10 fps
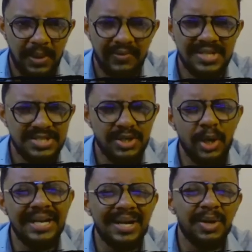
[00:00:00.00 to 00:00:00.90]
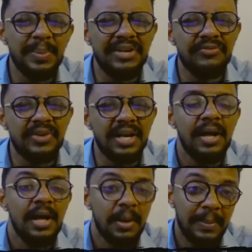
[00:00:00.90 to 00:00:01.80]
Powers no needed to be
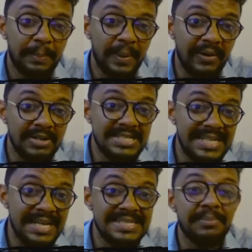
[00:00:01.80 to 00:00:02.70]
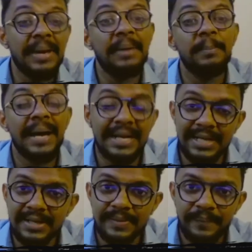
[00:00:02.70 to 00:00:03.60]
different, but powers are some m
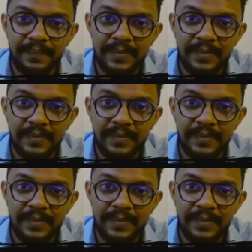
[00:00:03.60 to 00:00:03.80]
and n.